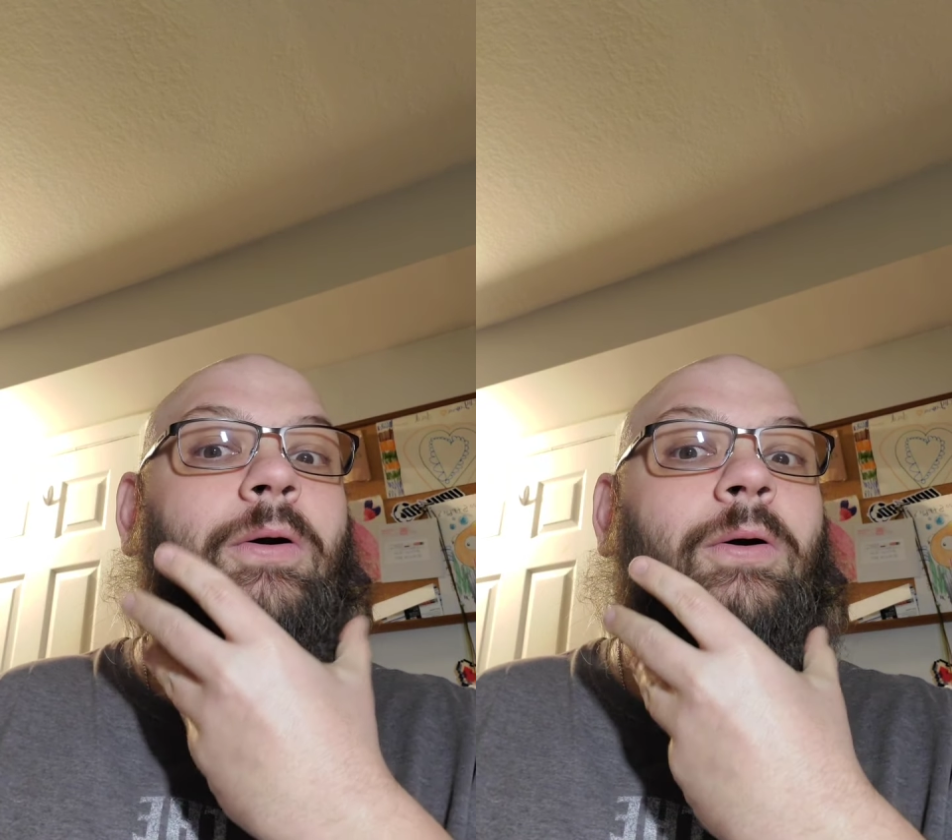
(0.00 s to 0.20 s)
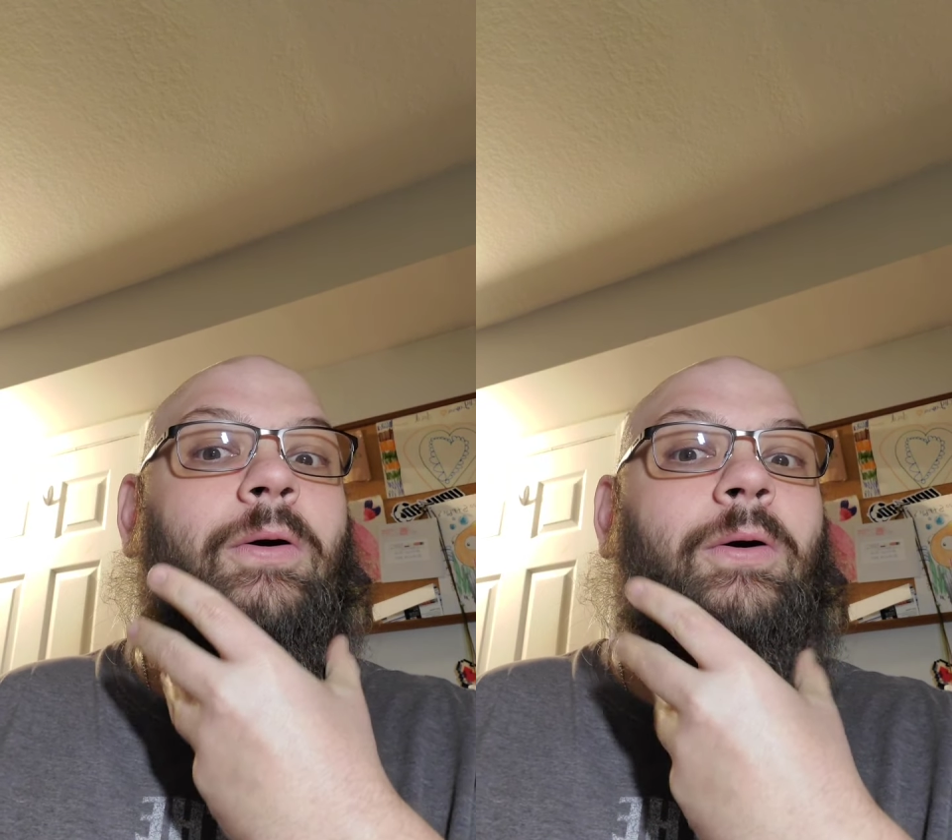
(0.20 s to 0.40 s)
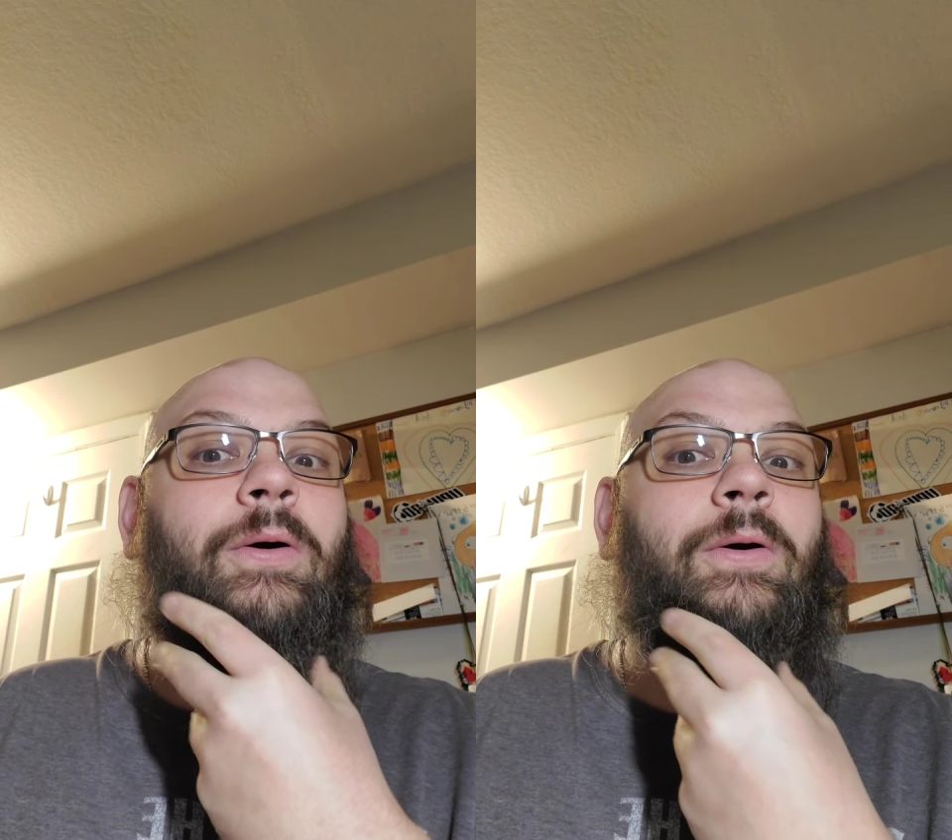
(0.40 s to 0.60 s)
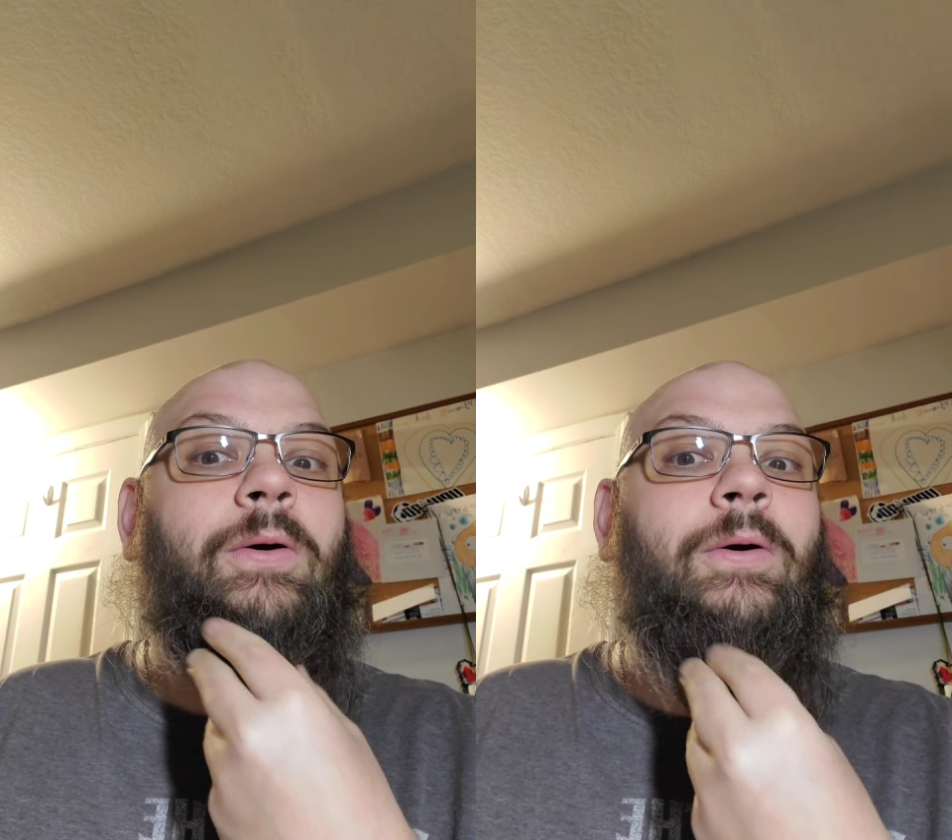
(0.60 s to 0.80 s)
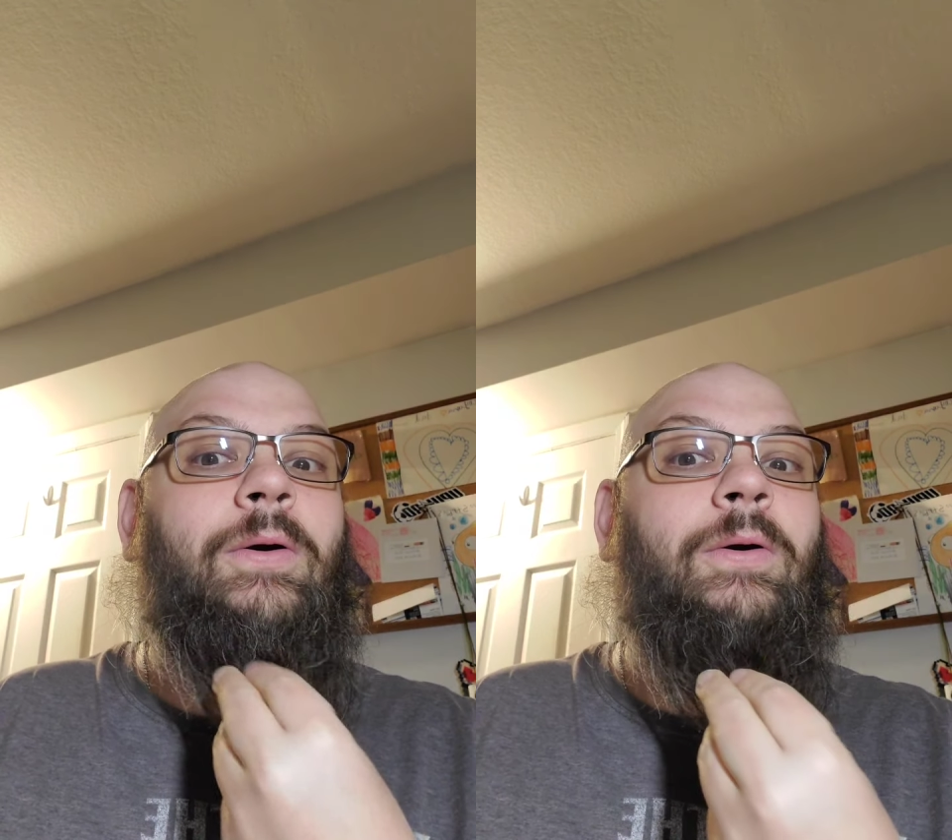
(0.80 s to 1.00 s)

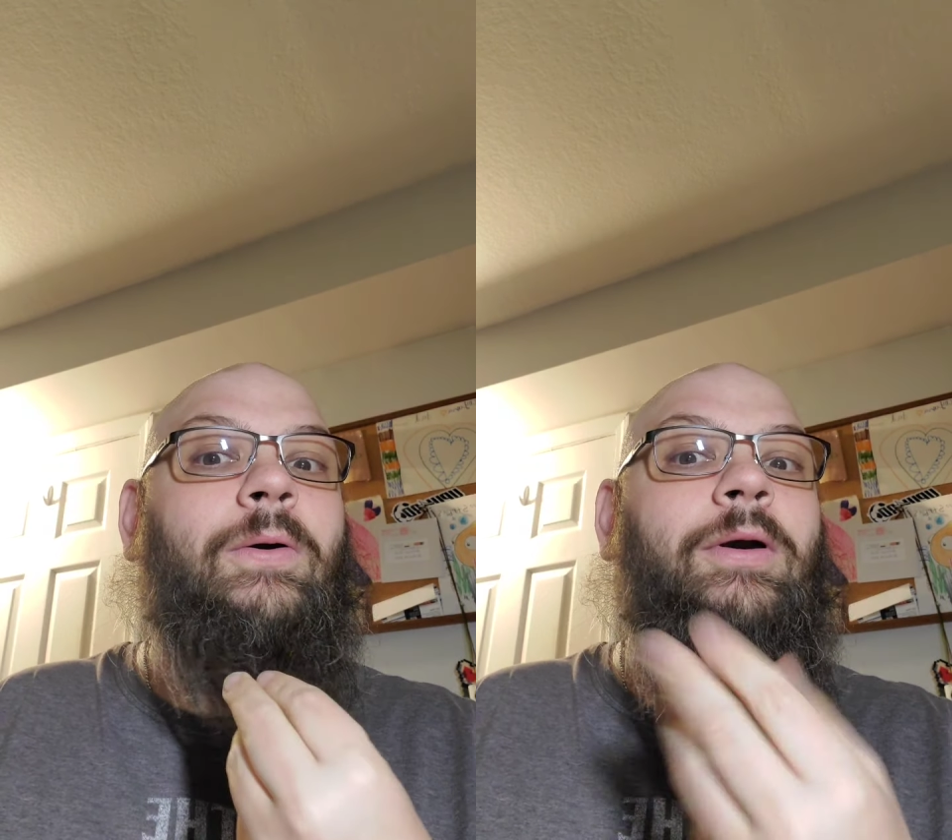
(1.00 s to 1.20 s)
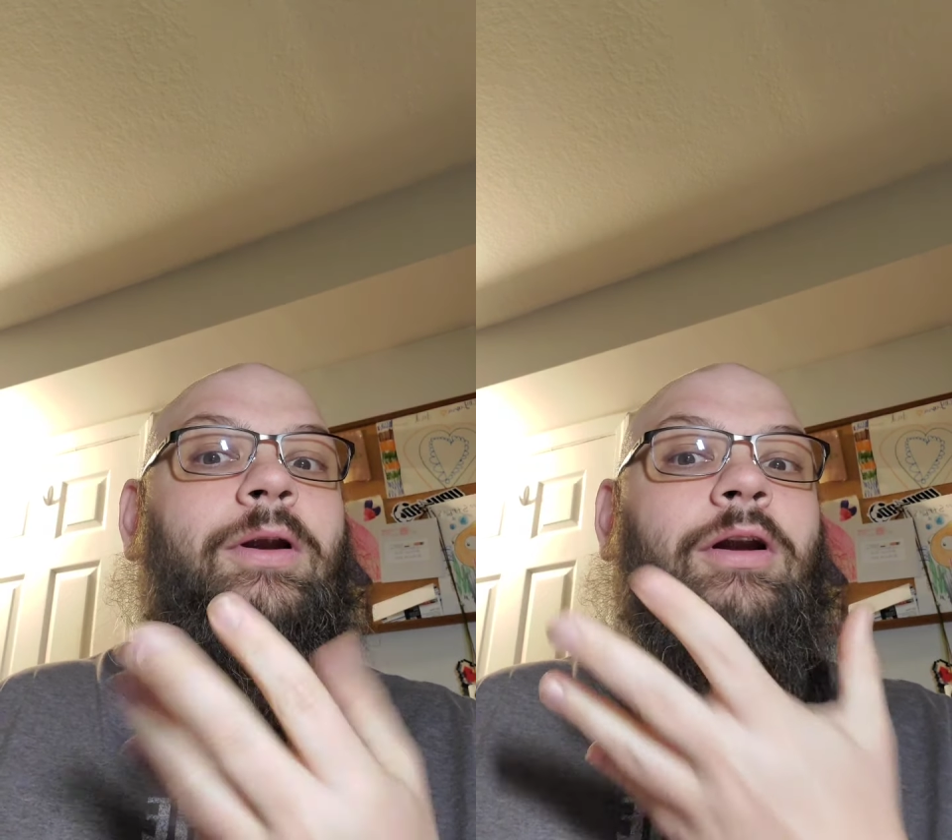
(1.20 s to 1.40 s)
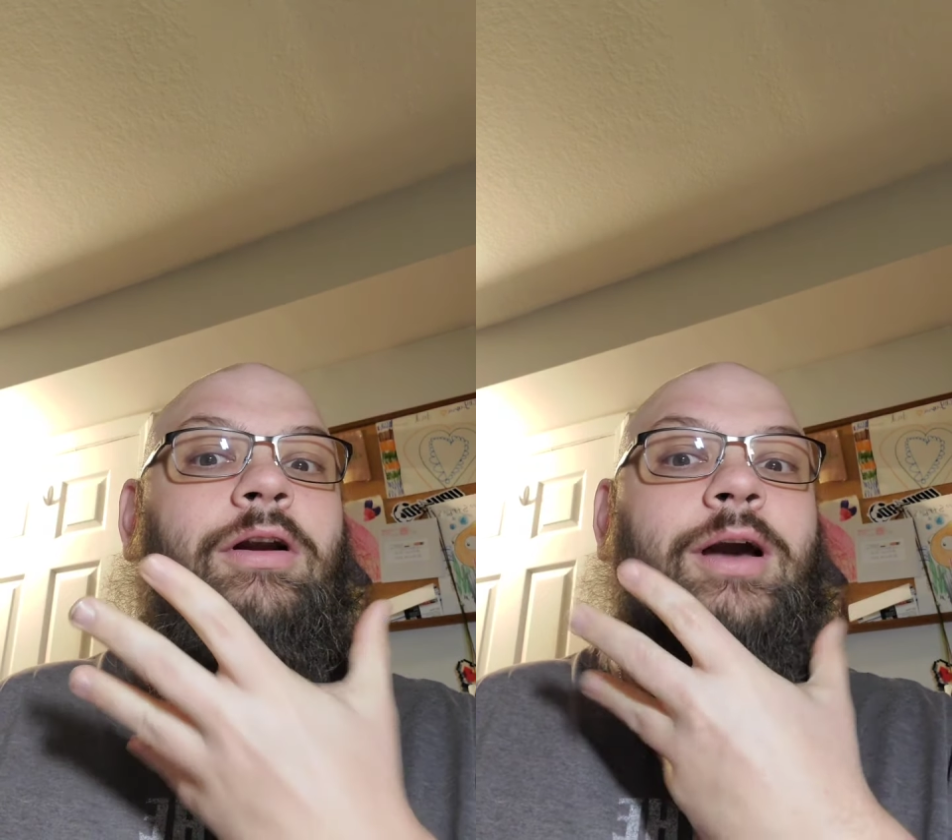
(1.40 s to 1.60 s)
Oh, it all